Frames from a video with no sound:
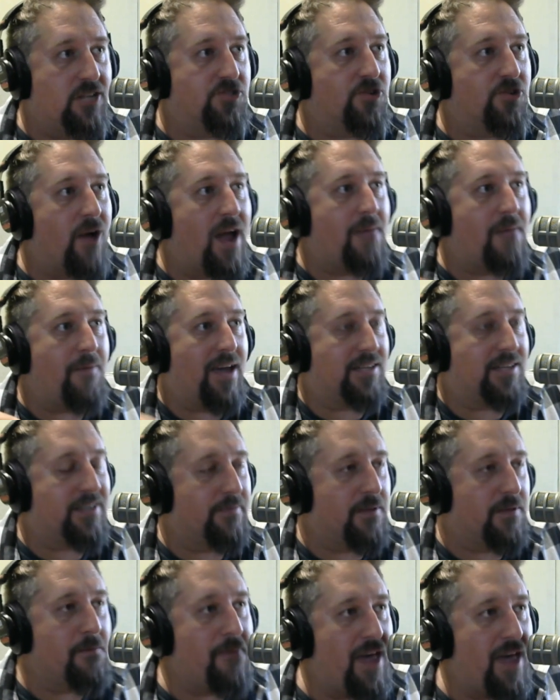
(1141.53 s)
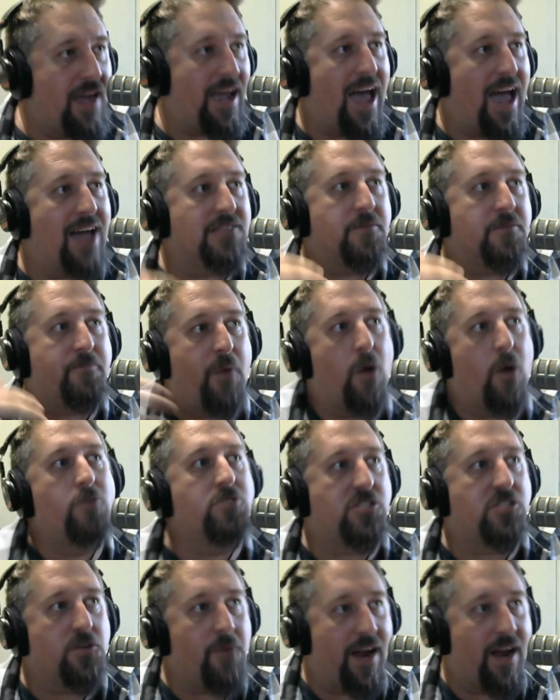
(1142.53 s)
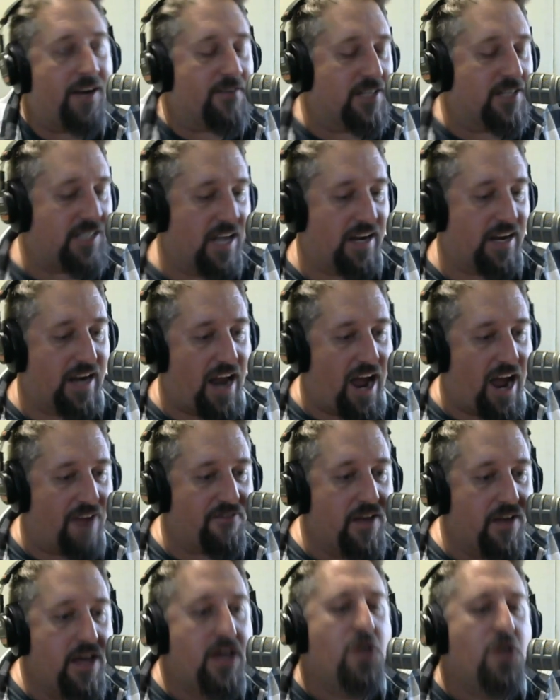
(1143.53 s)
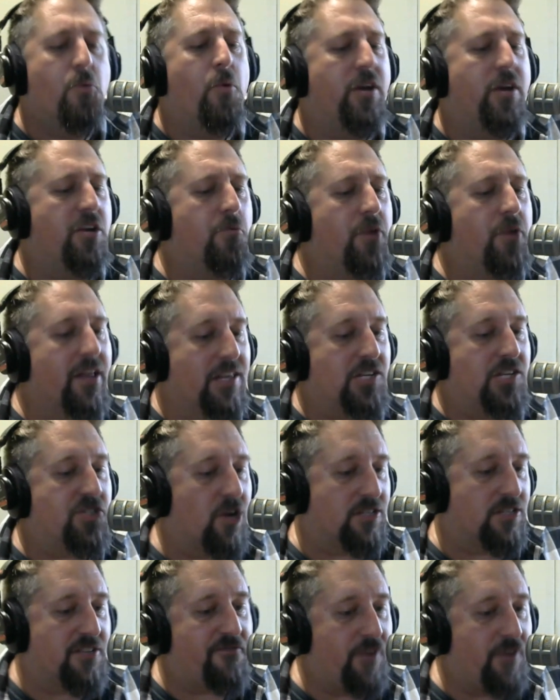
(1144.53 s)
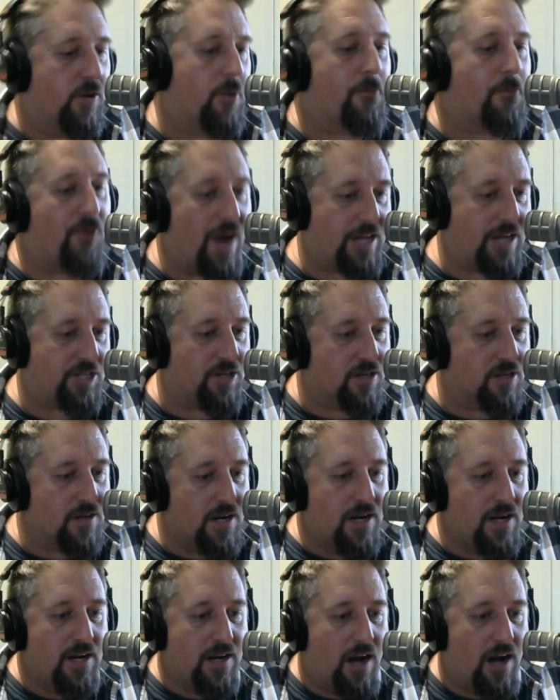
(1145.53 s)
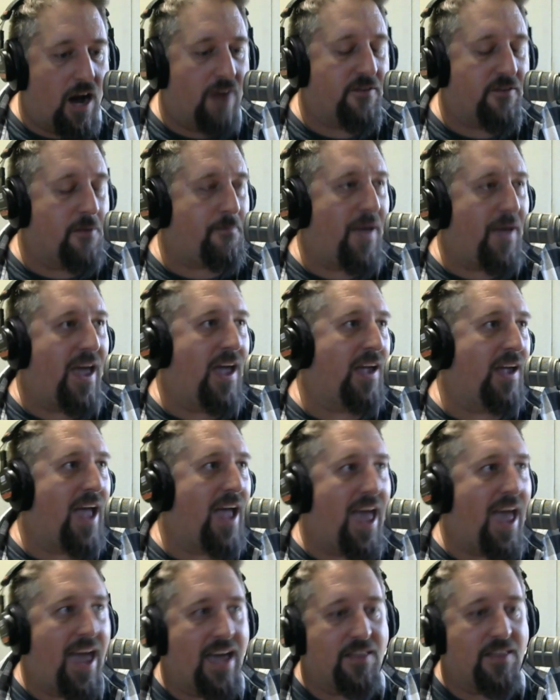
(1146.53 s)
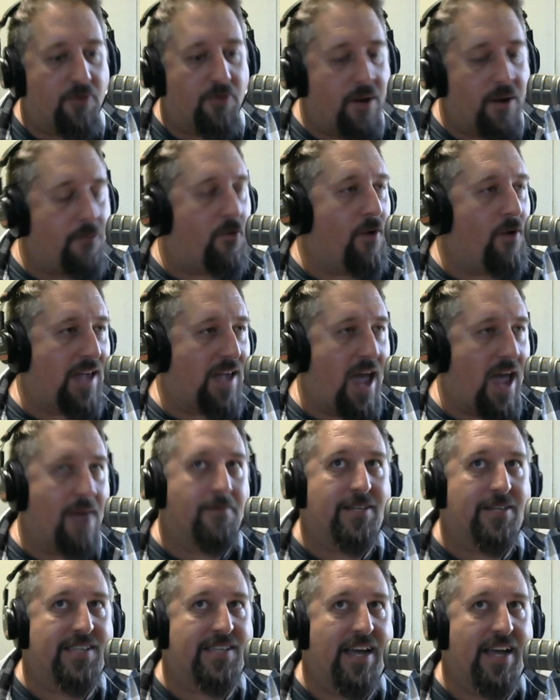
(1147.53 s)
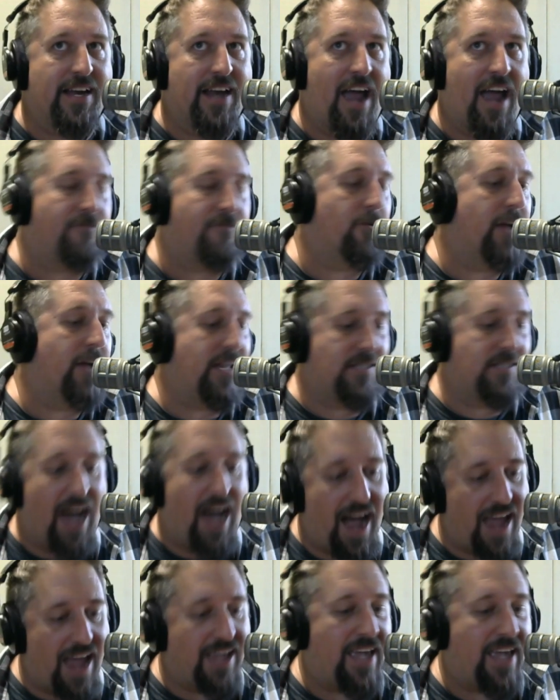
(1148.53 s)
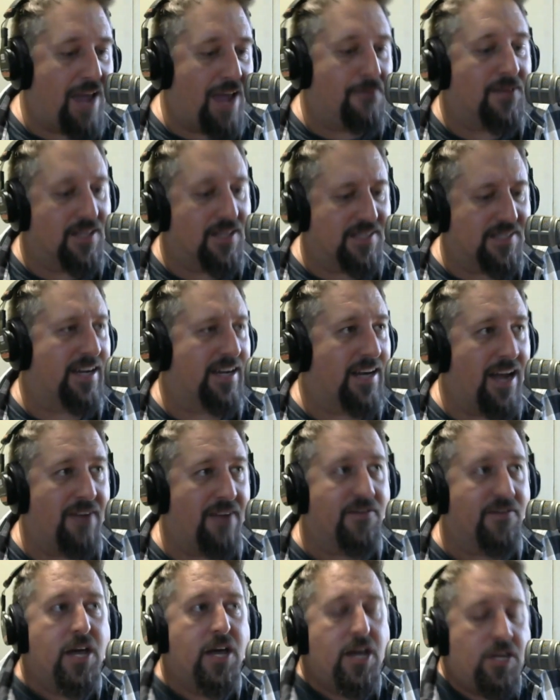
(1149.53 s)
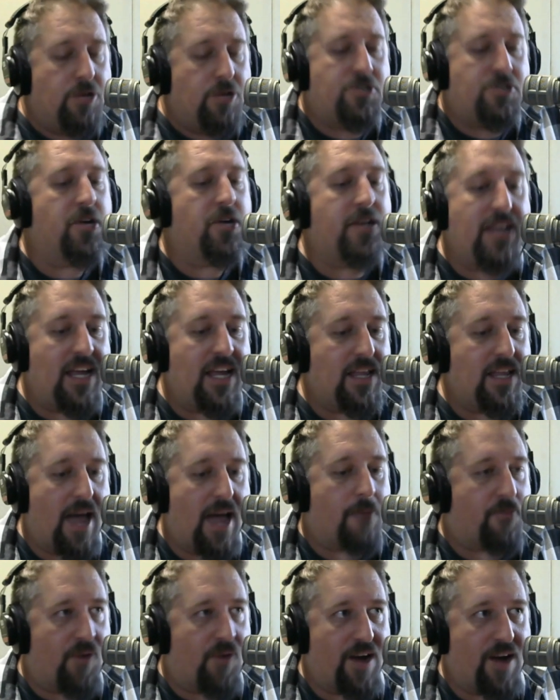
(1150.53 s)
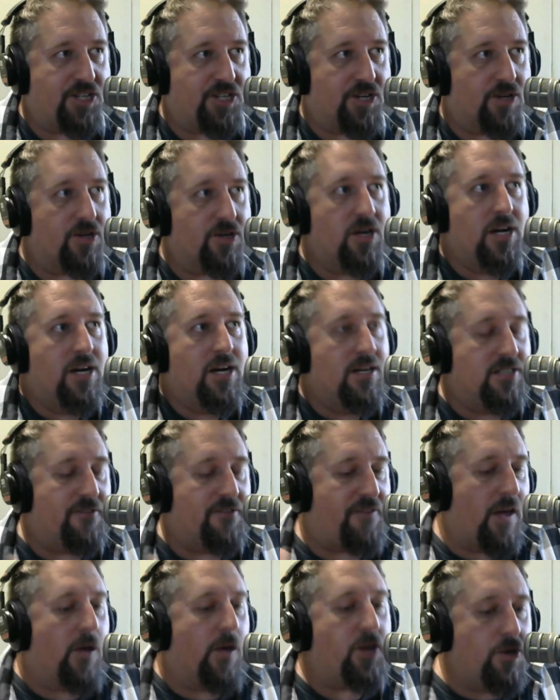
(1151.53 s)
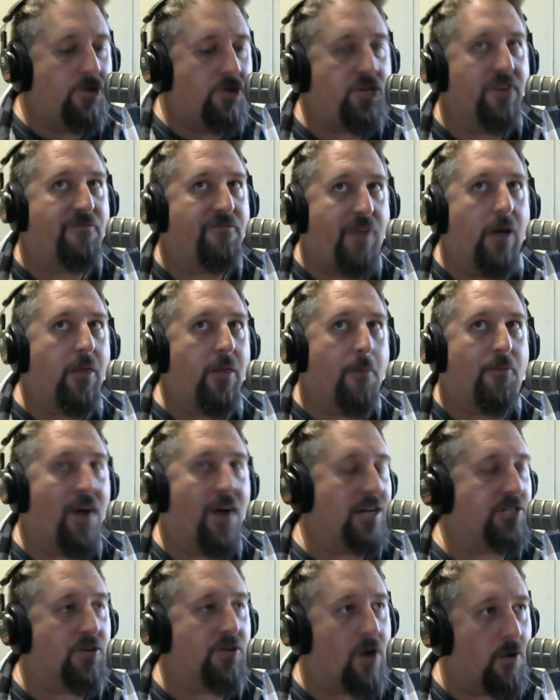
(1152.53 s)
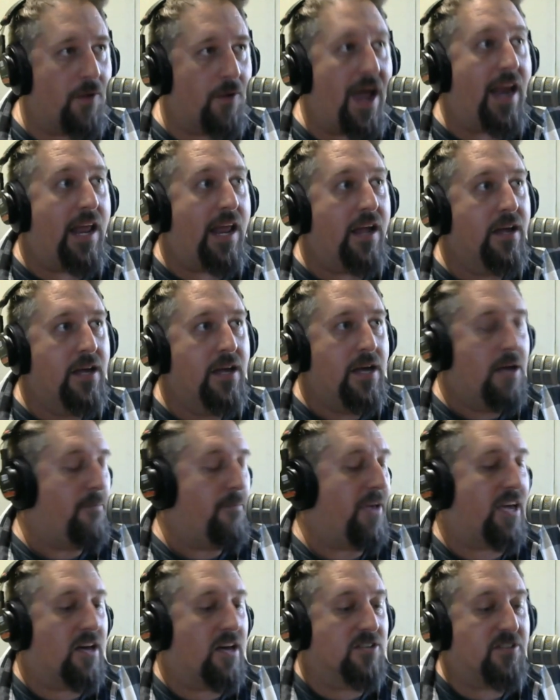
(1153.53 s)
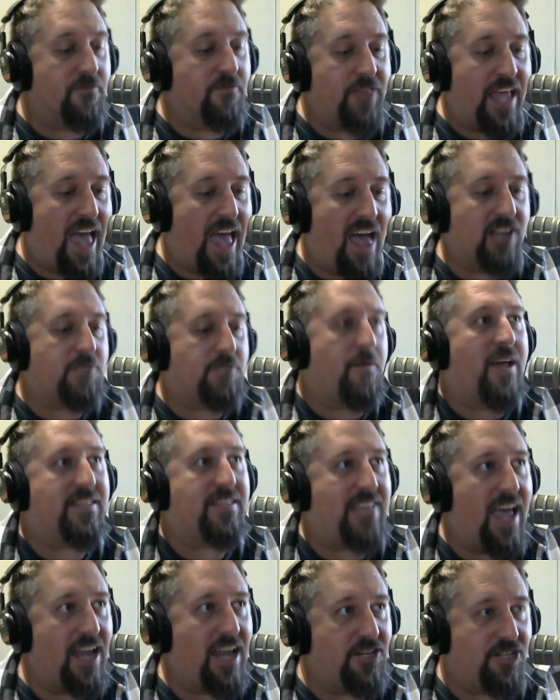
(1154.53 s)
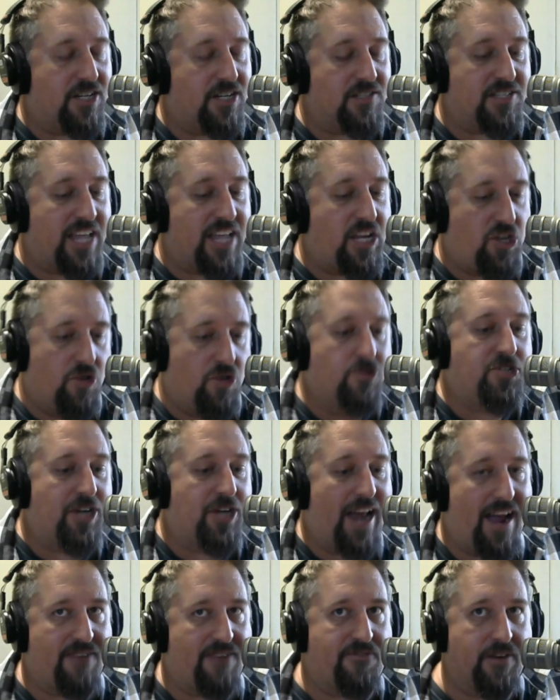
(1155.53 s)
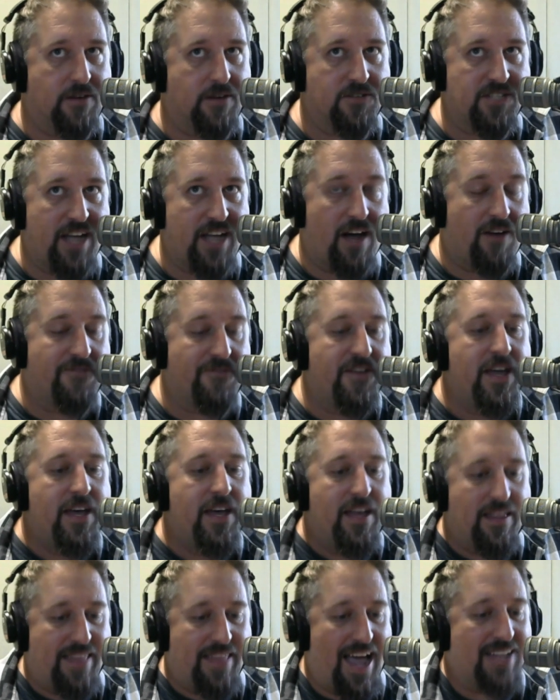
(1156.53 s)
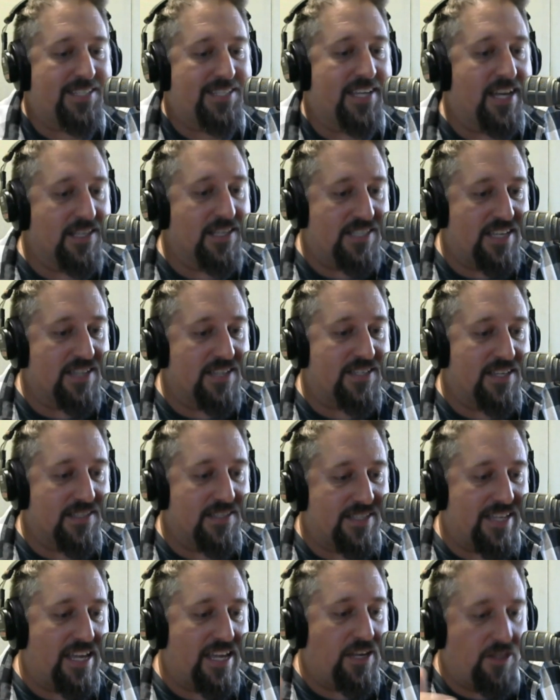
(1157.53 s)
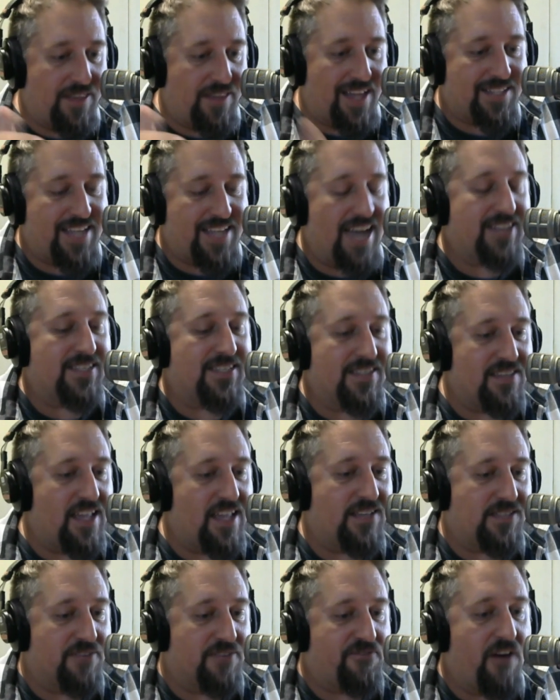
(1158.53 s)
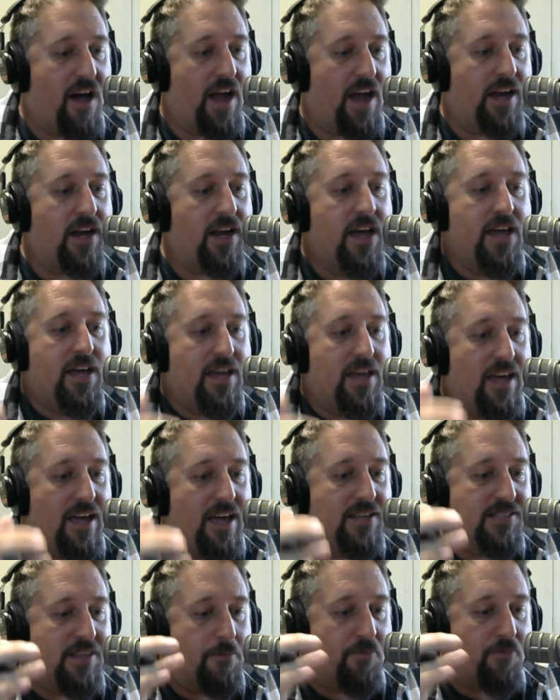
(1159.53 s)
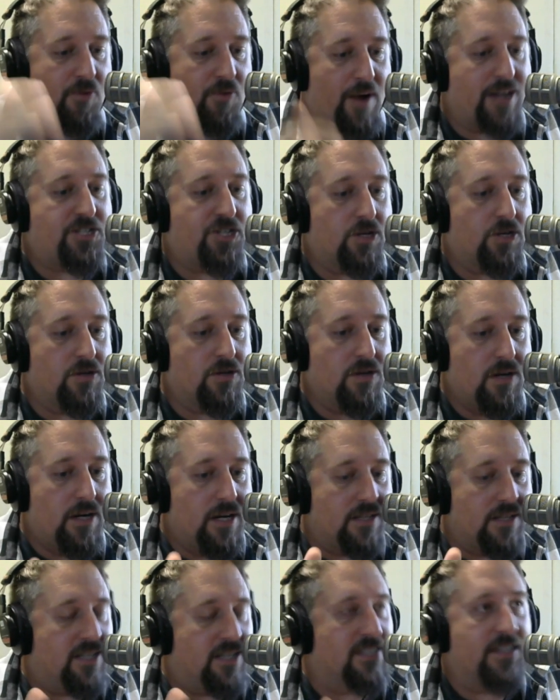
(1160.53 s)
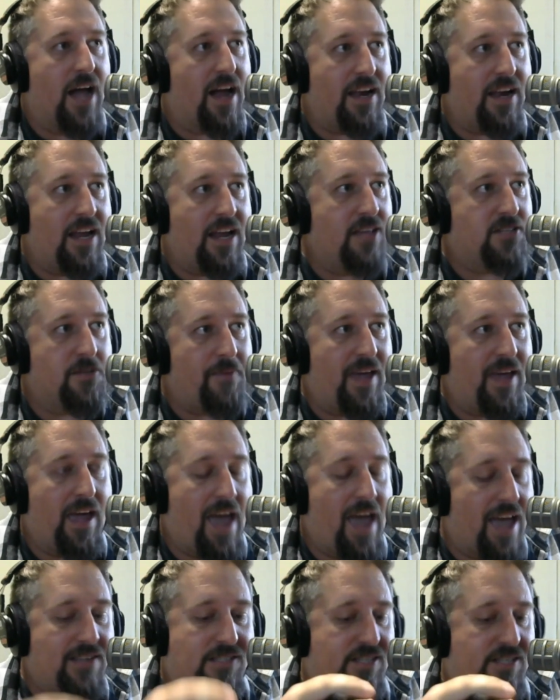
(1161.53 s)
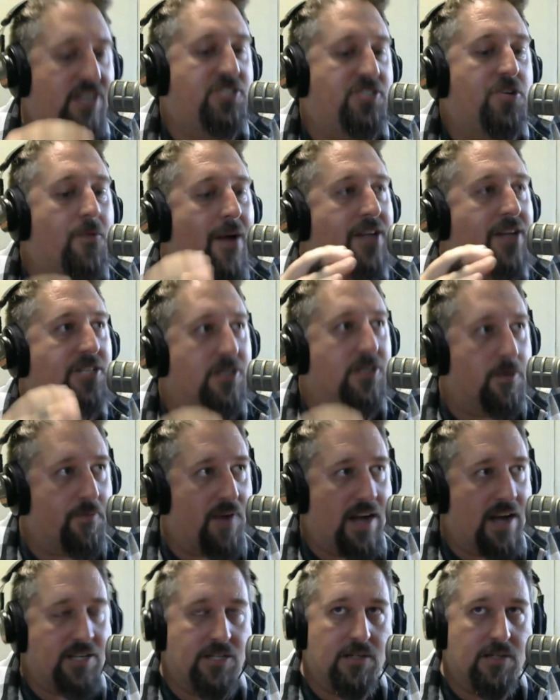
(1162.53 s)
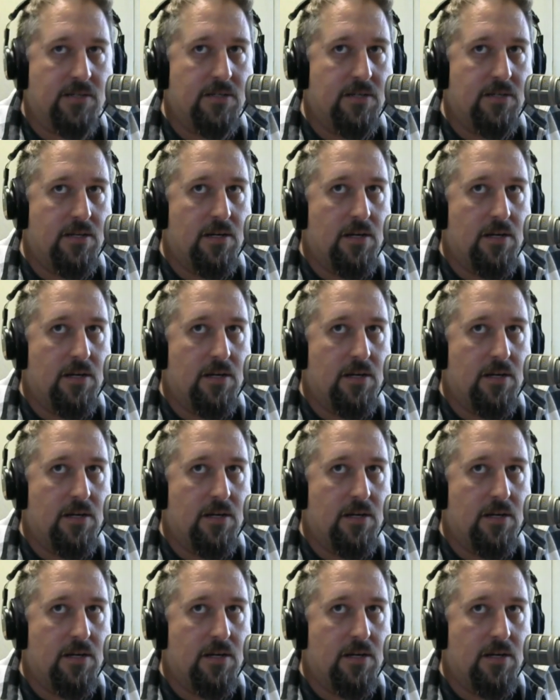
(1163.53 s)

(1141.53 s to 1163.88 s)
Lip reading: and try and make something big, as opposed to waiting for the second half when you really start to feel the pressure of it being a 3-point game in the second half or a tie game in the second half. You shouldn't need that pressure to feel it. You should feel the pressure already because of the expectations that you should have for yourself. That's the consistency that Texas needs to find, is the pressure does not need to be a situational pressure.